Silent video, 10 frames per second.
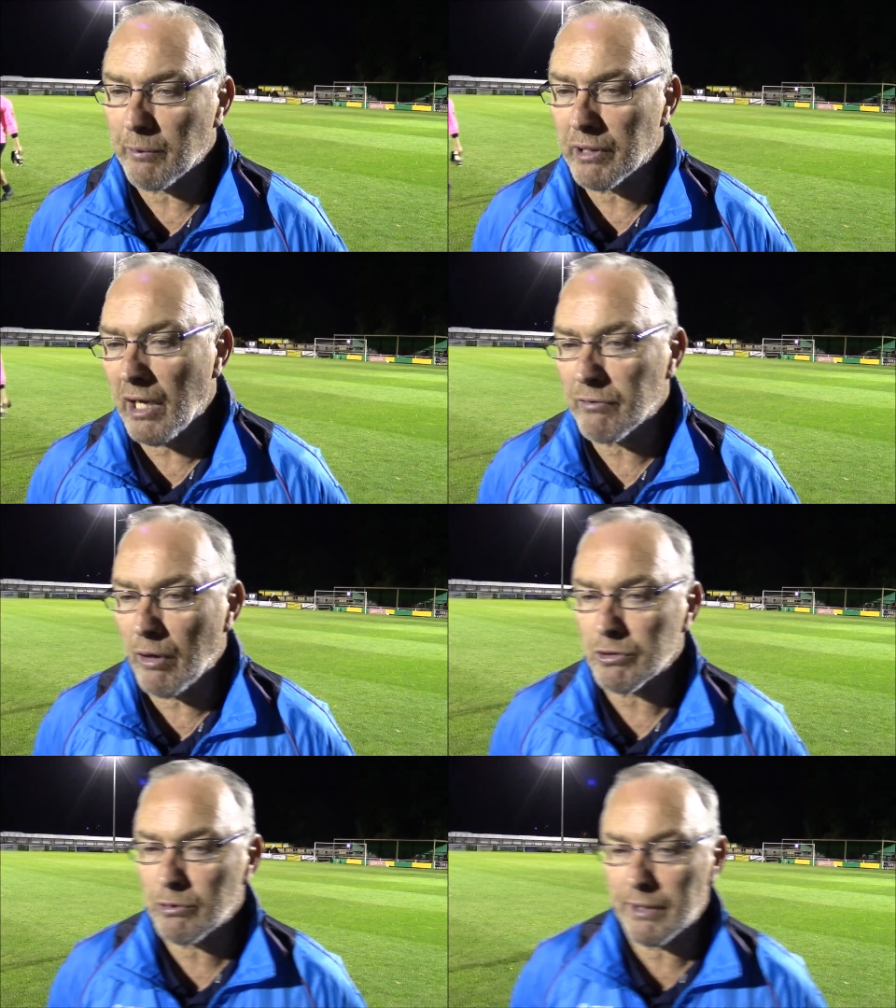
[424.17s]
We gave
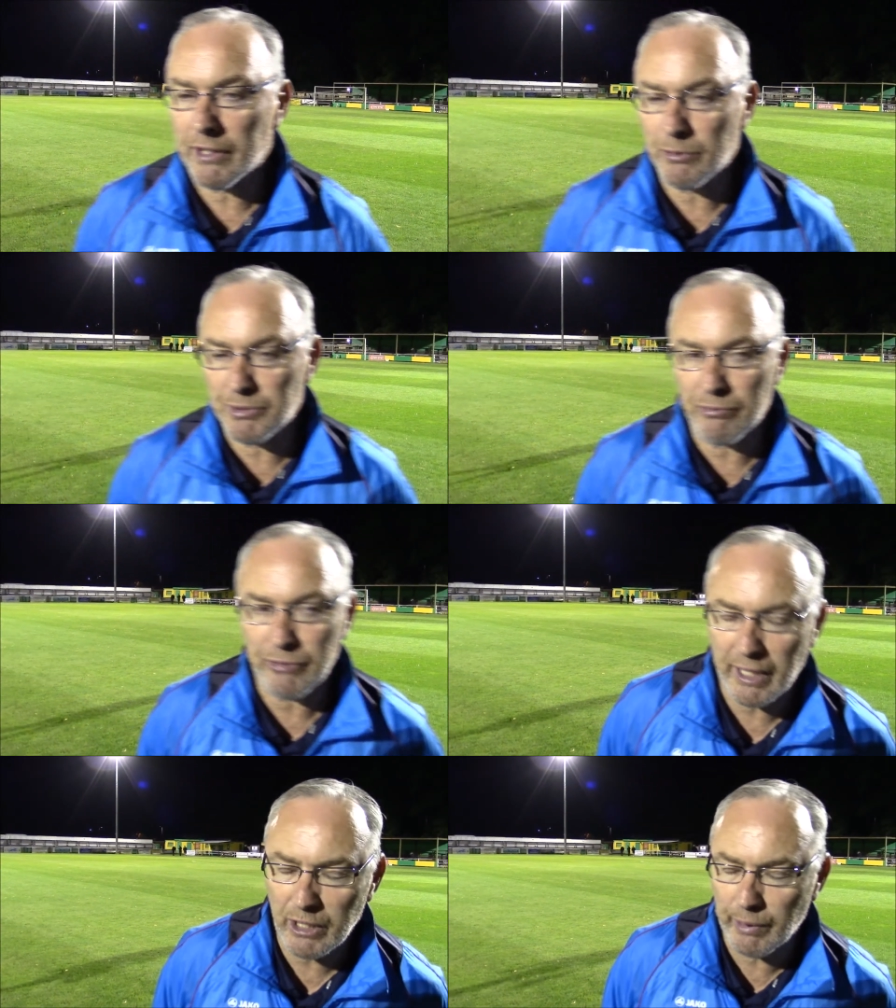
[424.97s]
goals away because we didn't
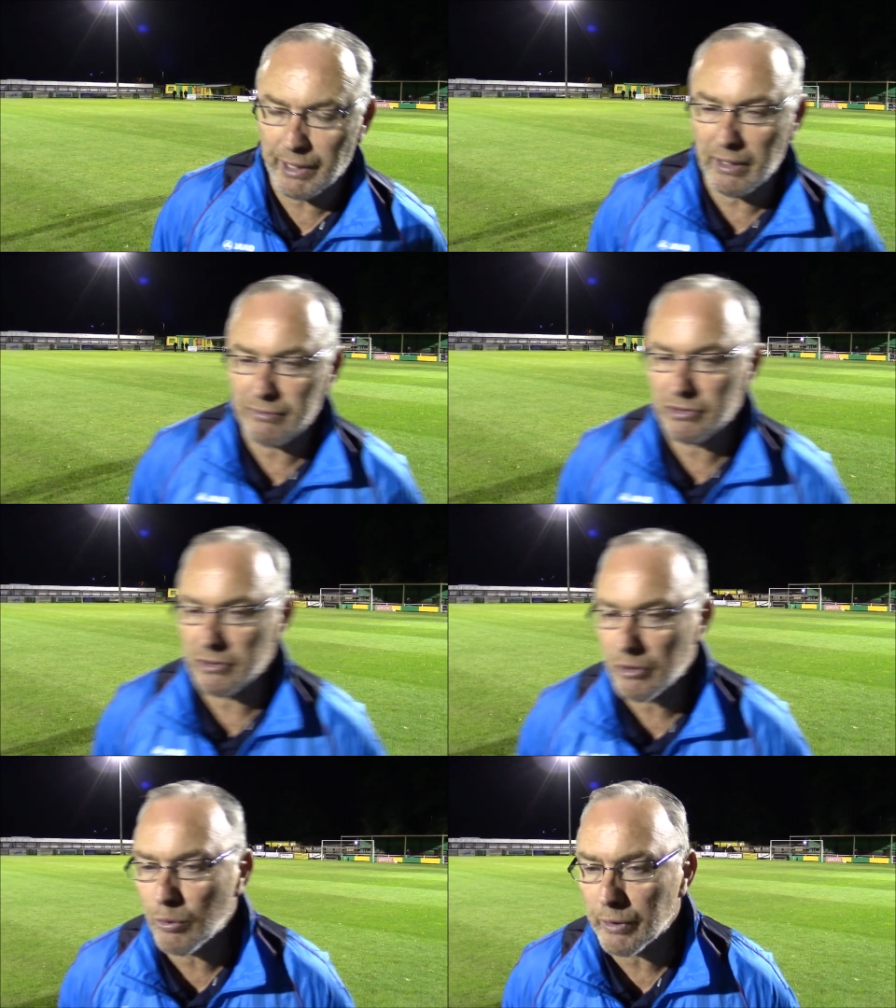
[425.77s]
react quick enough to the
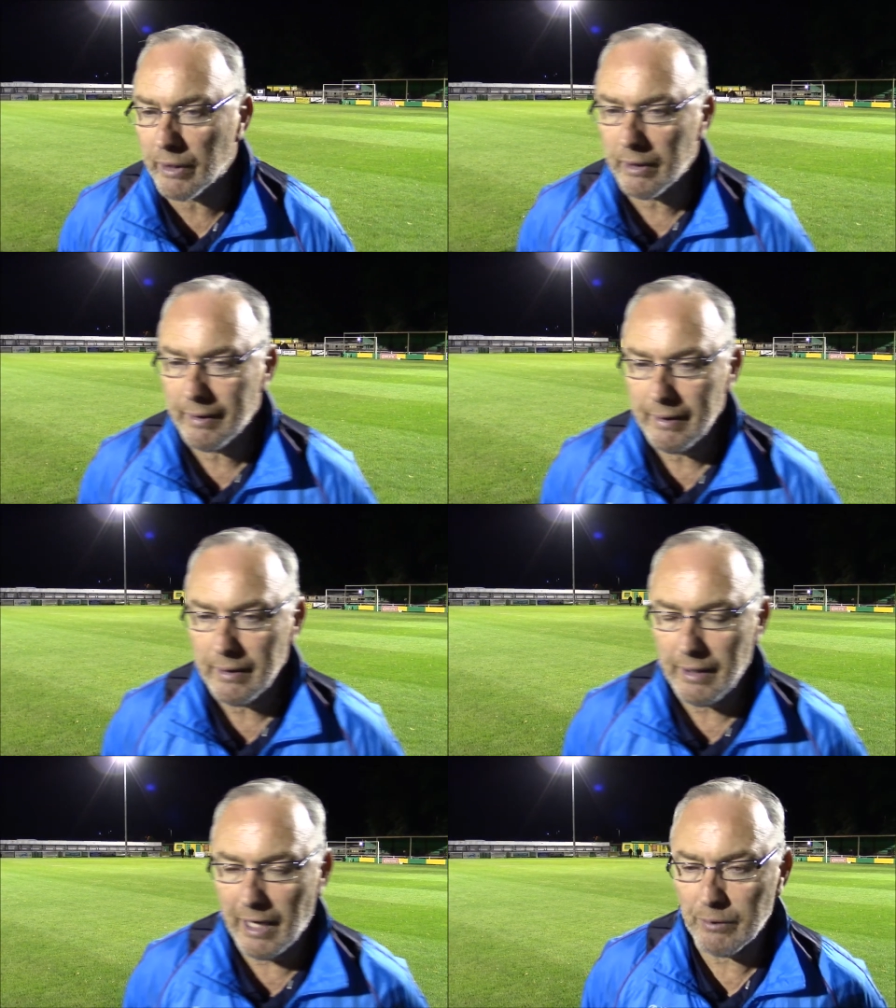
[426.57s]
corner,
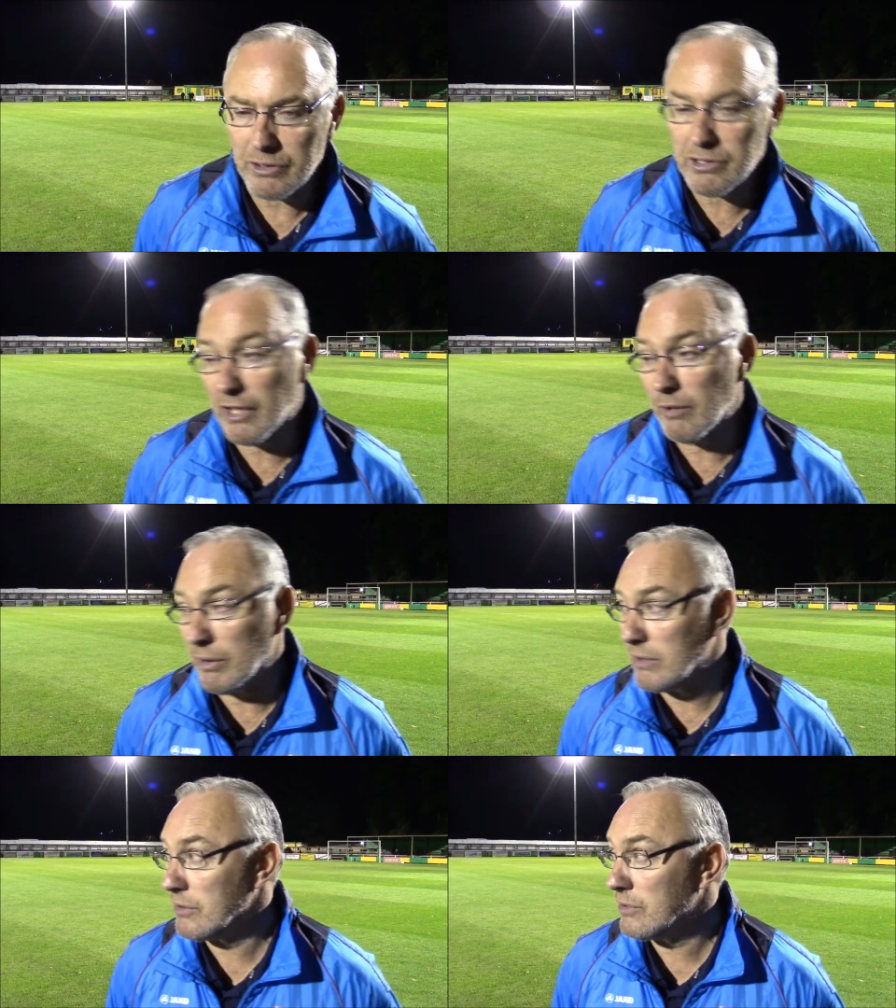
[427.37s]
and the second
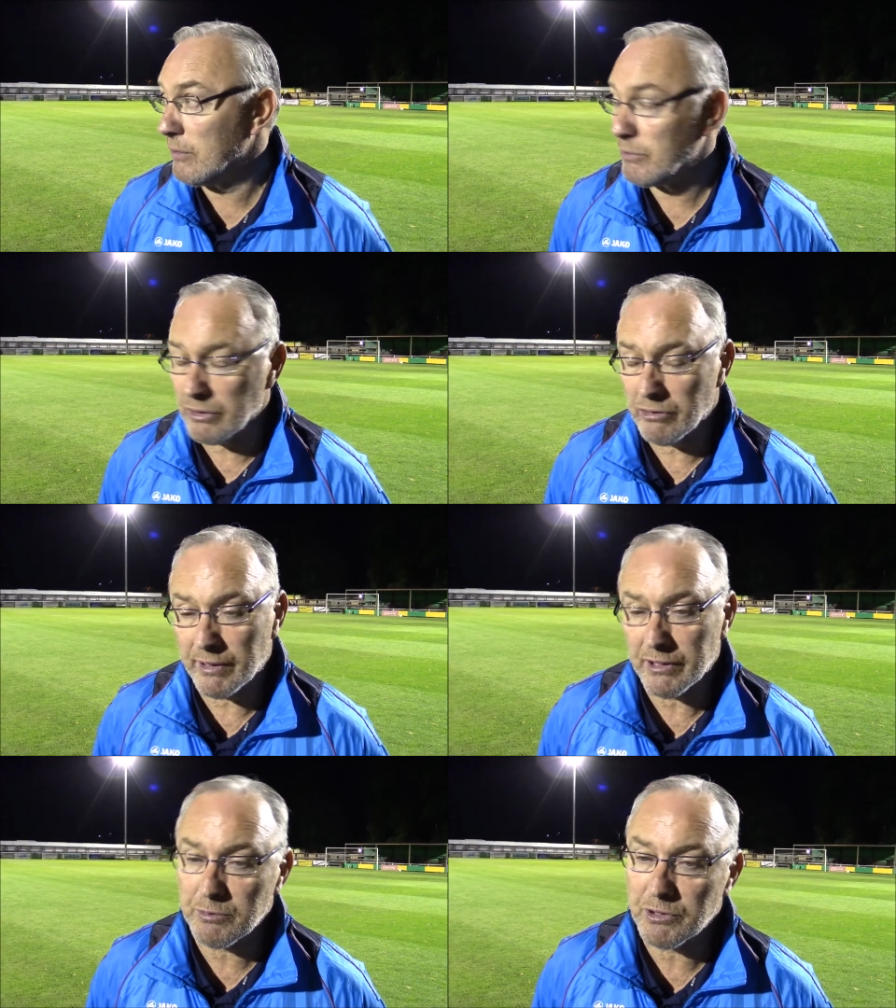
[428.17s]
one, as I said, was a
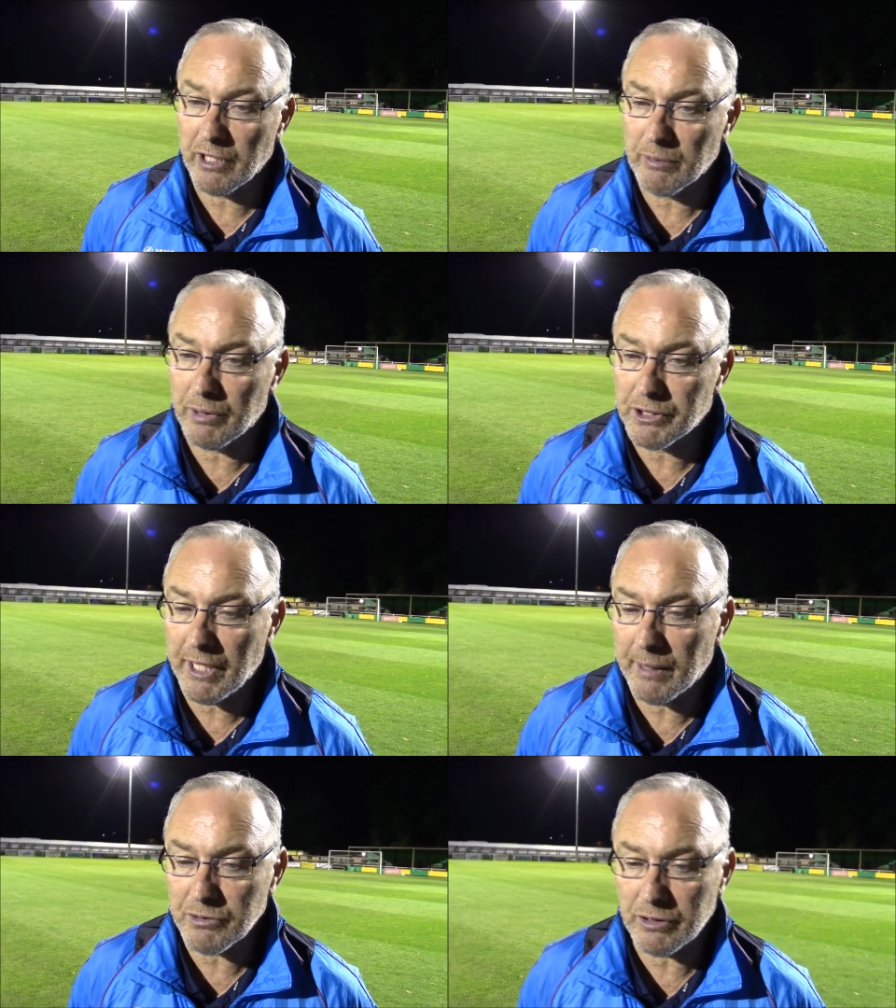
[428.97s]
horrendous mistake by
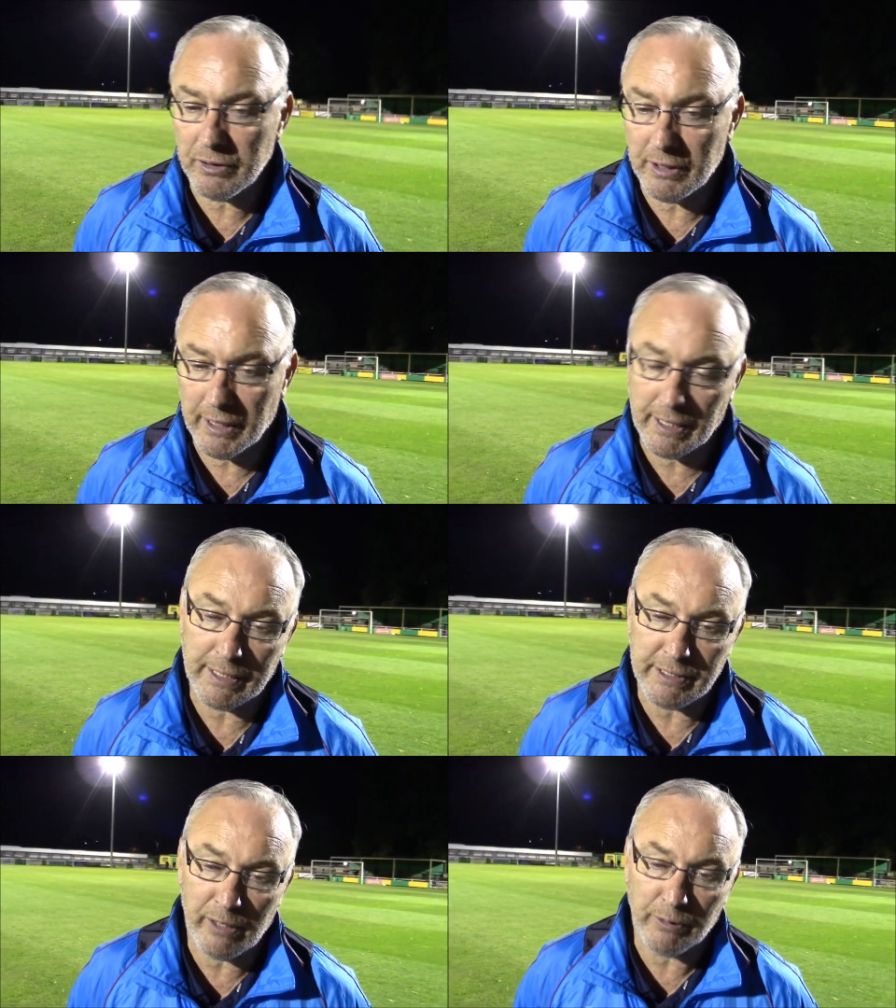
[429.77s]
James, and
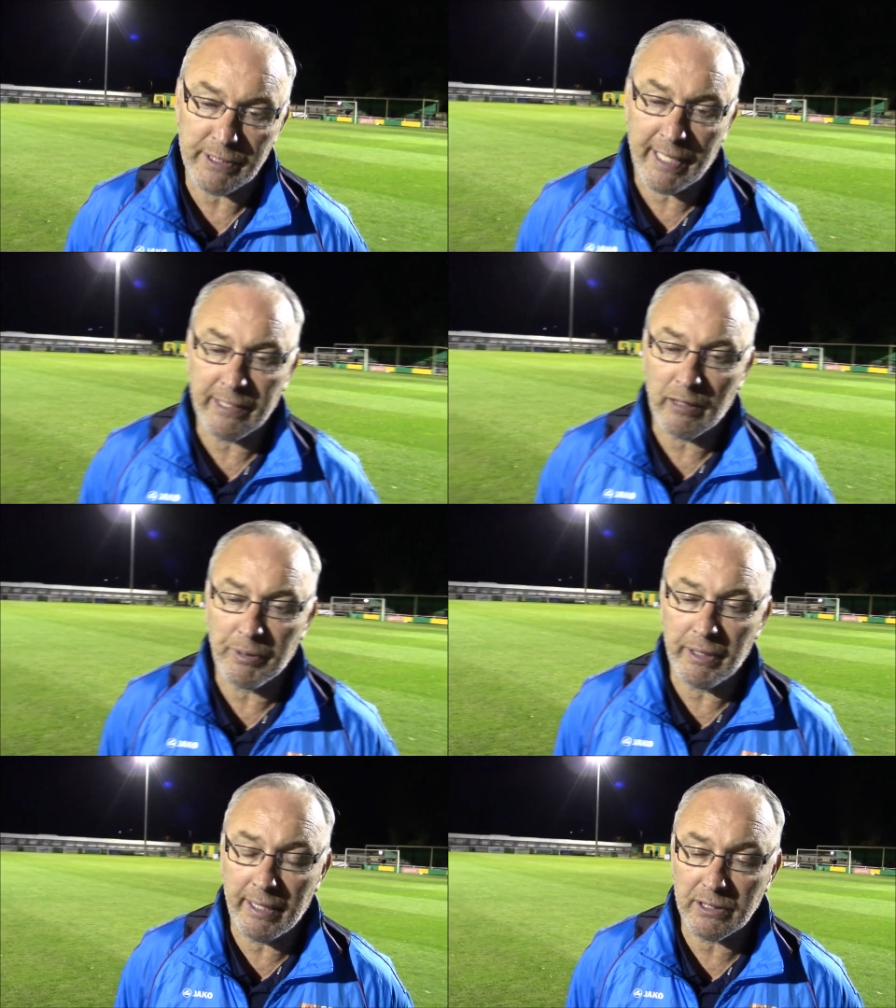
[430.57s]
he's held his hand up in there.